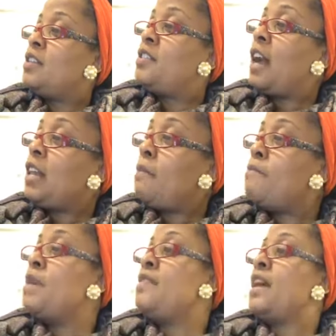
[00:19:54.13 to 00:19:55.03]
telling
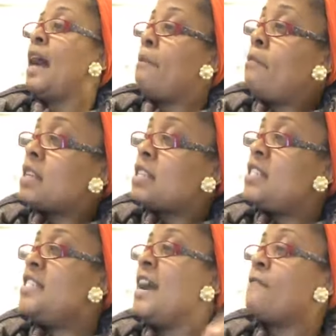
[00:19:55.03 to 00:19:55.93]
me that I must
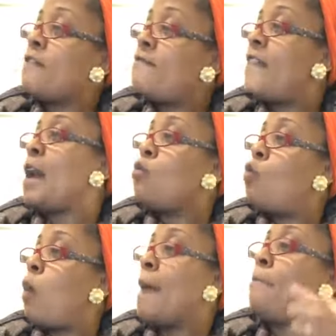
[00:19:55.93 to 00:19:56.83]
never fight
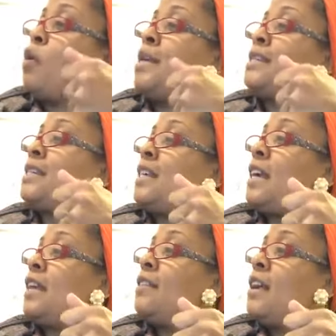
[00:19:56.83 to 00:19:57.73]
white boys
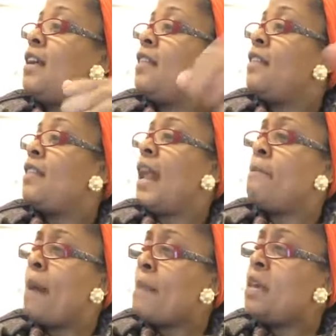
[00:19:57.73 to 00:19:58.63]
again. that I
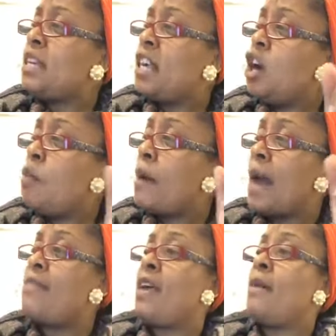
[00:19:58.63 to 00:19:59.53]
might be killed
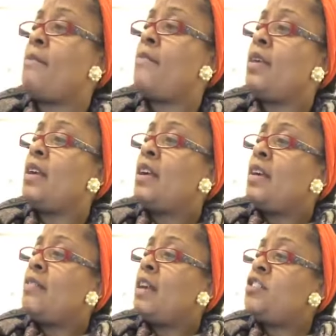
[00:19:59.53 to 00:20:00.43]
by them,
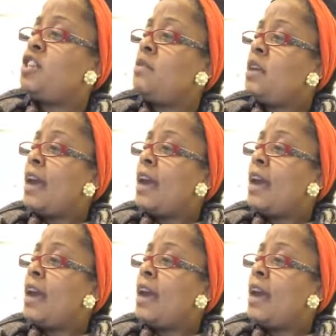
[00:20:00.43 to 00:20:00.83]
that she